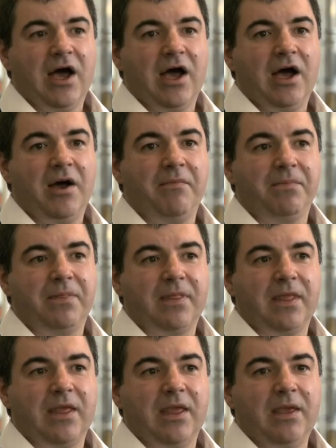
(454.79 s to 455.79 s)
Um,
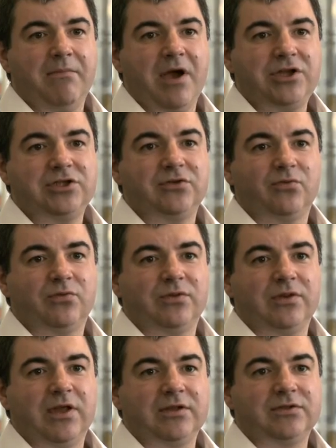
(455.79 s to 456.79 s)

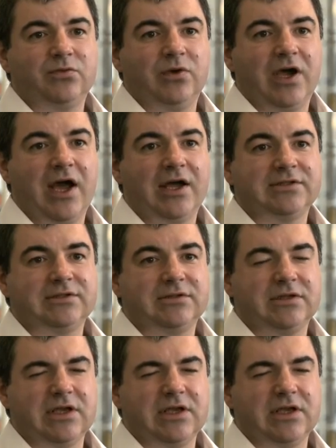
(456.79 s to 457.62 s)
imagine that we had